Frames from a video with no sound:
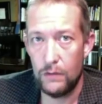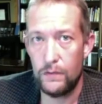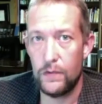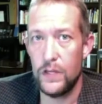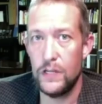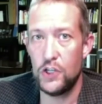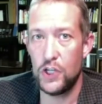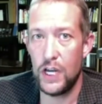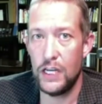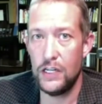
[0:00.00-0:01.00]
for the
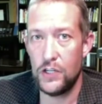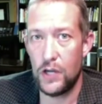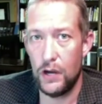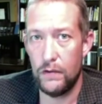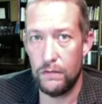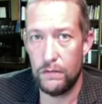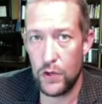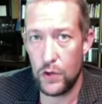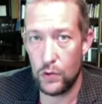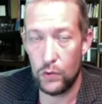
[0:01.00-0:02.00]
change of
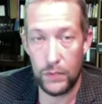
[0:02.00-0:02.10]
view,